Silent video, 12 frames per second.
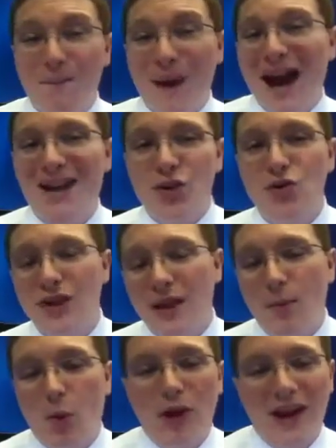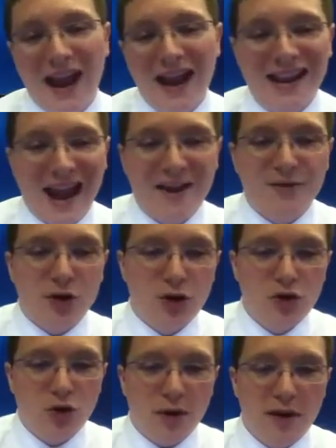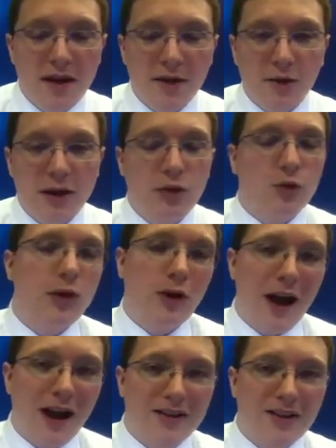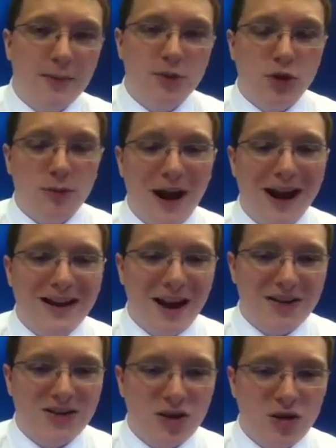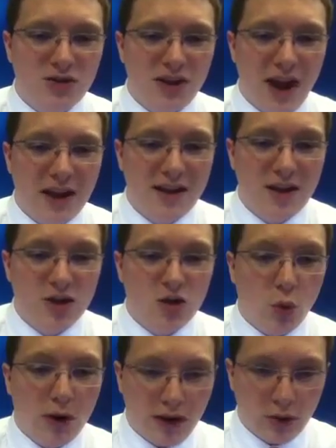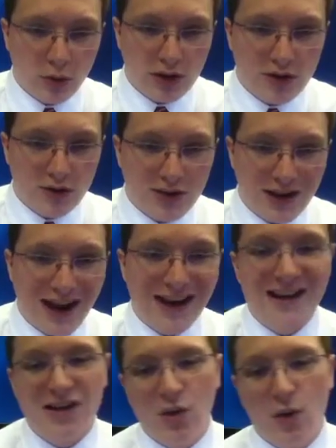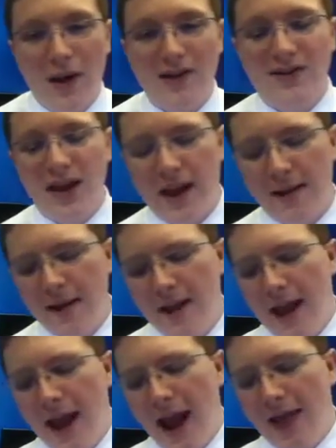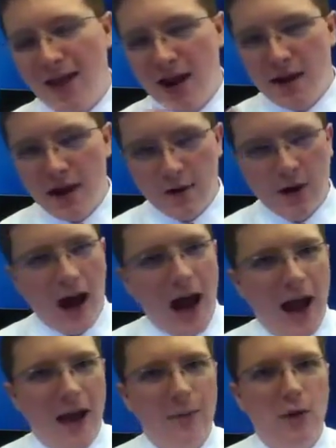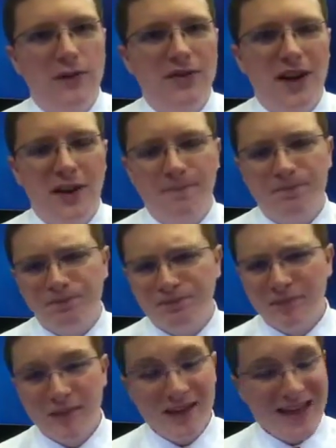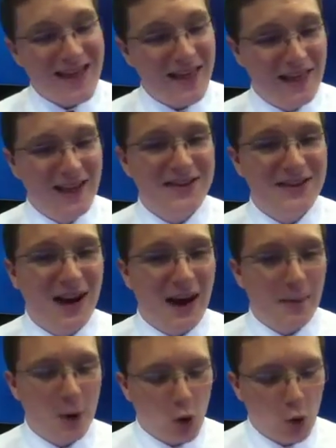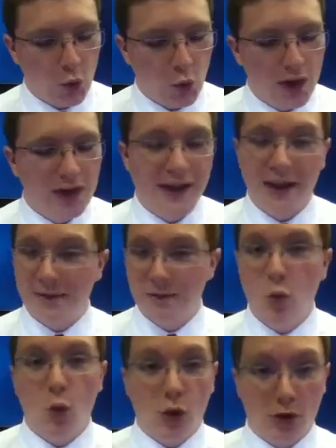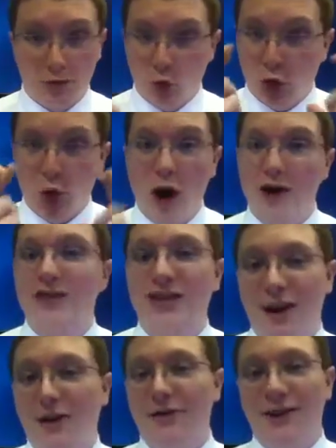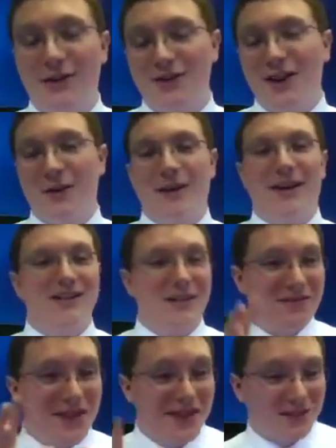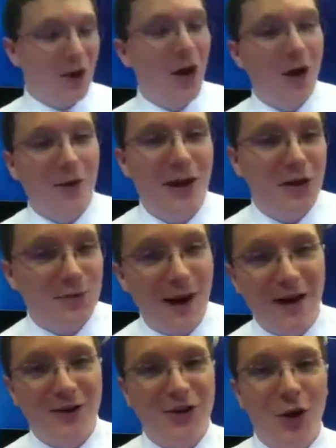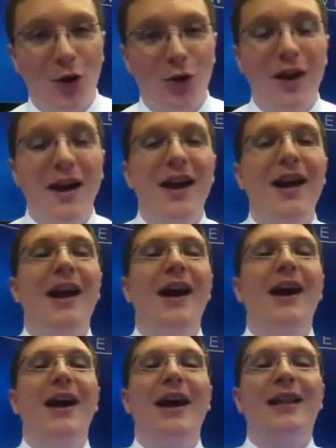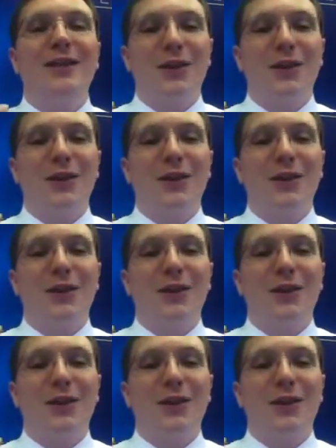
by Tuesday morning and afternoon. 33 your high temperature by next Tuesday, 23 Tuesday night into Wednesday, and then another high moves in. This time, really, we're crossing our fingers here, because if these long-range models hold, it